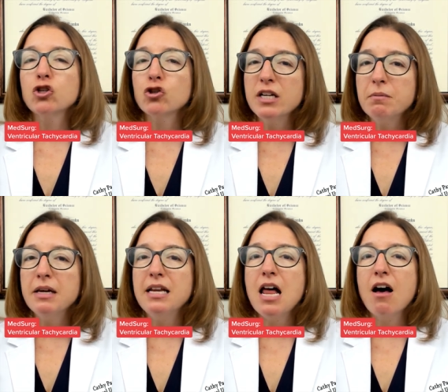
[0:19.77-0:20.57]

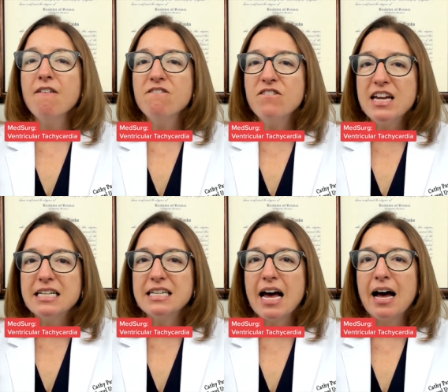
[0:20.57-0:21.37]
Treatment of
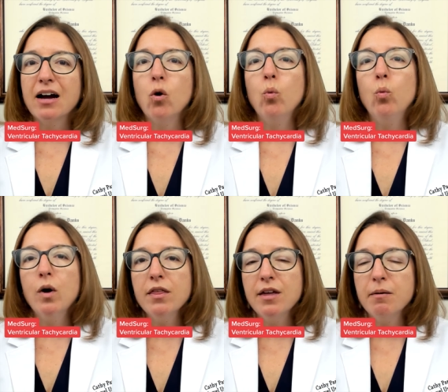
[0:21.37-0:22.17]
VTach
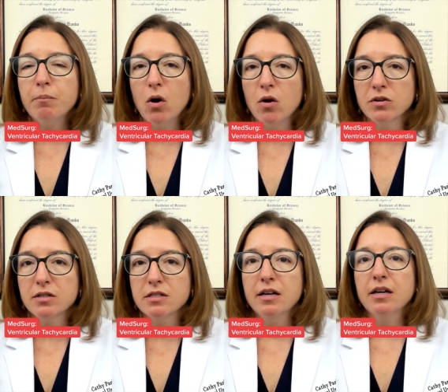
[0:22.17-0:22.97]
with a
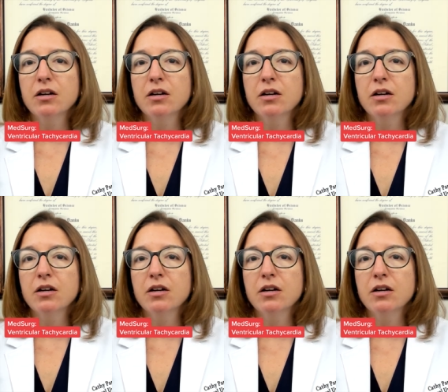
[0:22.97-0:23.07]
pulse